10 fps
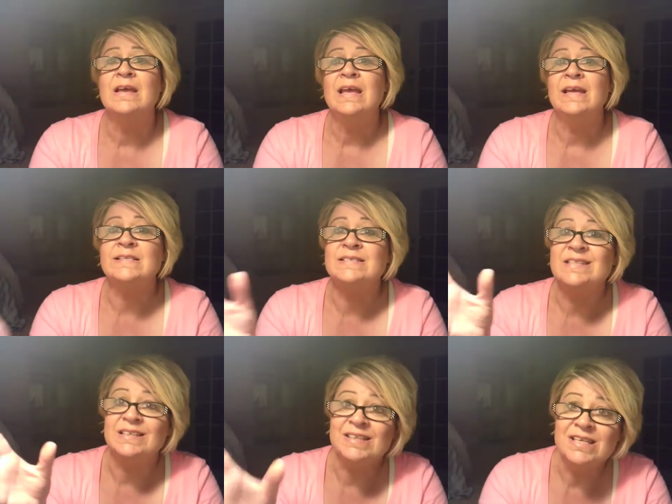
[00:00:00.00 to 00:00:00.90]
It's
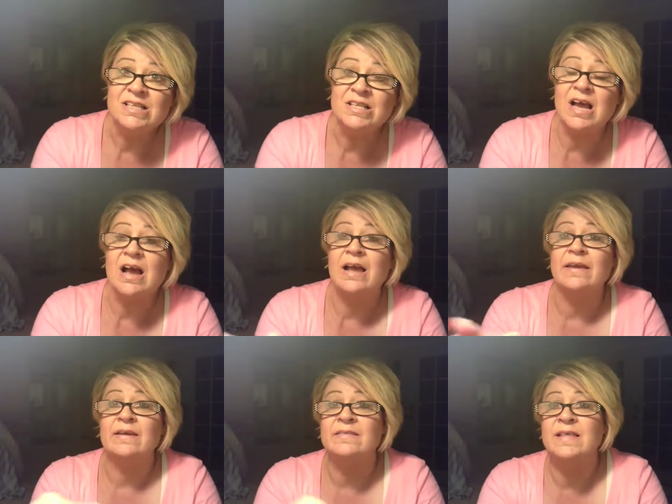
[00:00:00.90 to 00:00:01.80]
the little
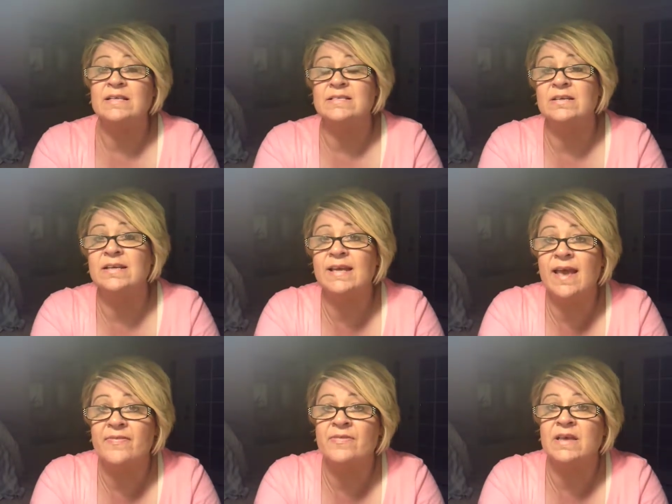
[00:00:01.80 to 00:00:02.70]
guy that's going to
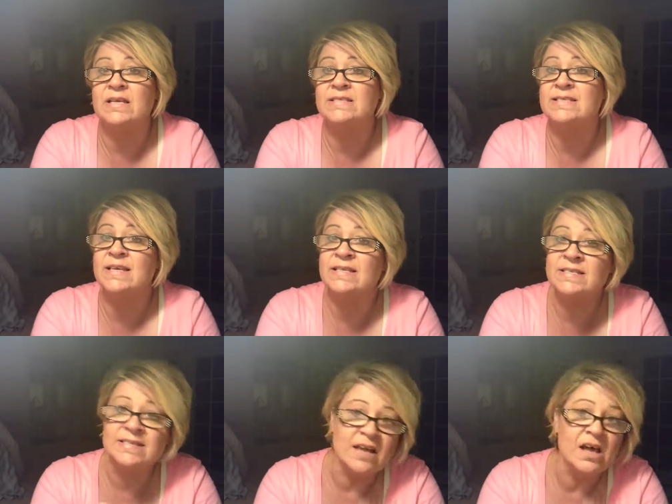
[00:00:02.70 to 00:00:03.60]
get this. It's
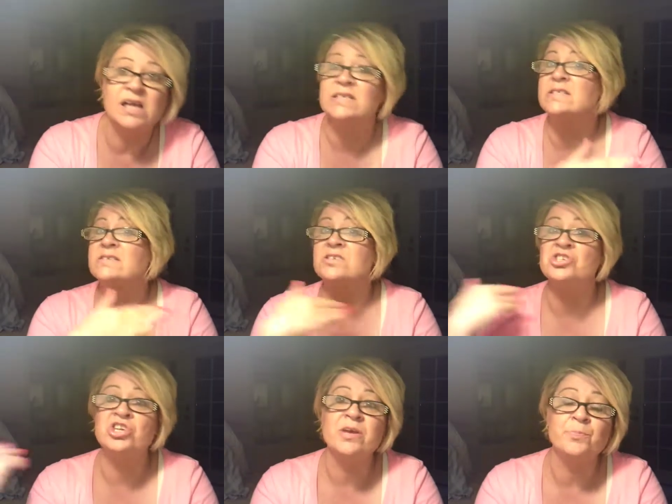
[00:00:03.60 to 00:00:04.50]
us, the
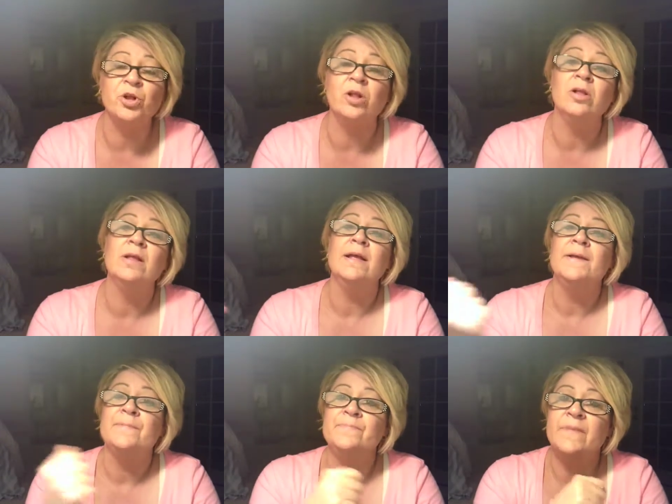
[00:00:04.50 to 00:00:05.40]
sheeple,
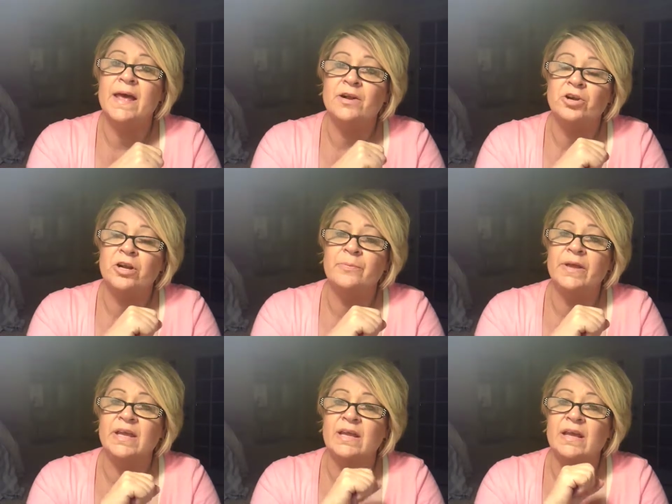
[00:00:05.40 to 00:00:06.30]
that are going to
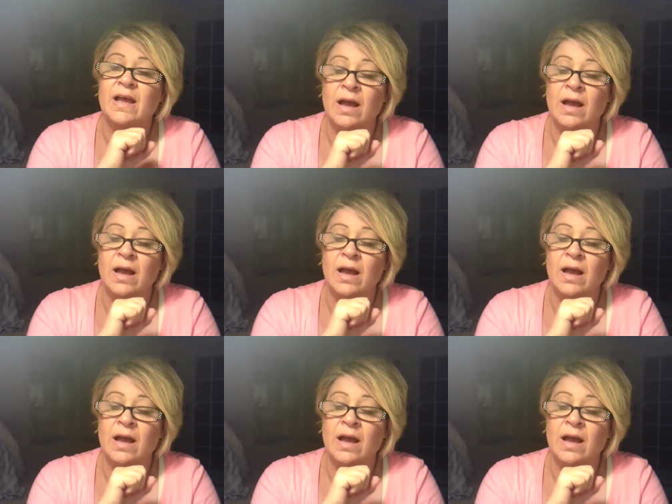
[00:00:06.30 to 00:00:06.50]
be